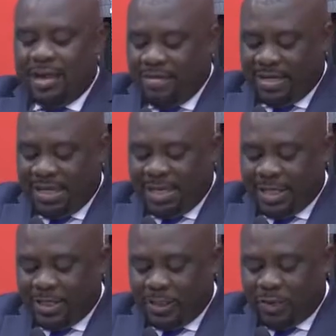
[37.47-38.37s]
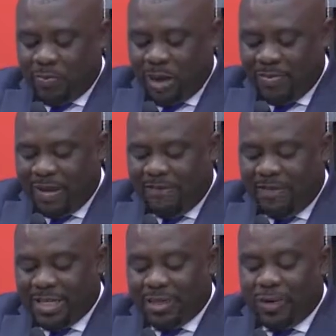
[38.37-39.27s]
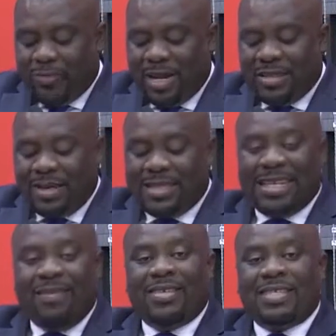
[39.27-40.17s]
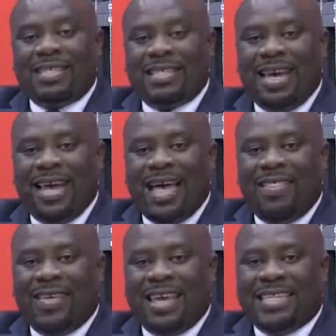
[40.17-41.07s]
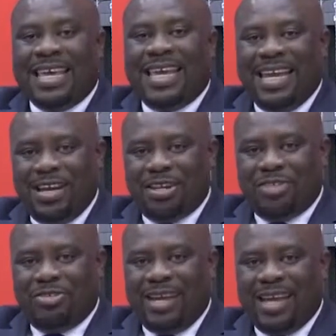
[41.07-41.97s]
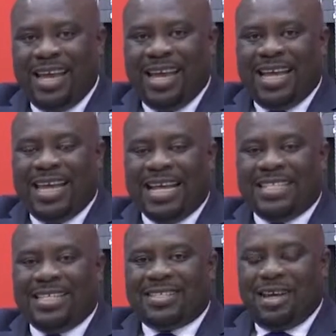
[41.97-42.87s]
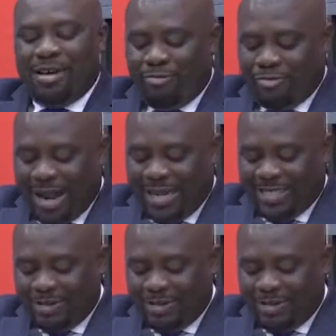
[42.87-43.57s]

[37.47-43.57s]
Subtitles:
Masterclass is also powered by First Code Management Services, and they say industry, get it right.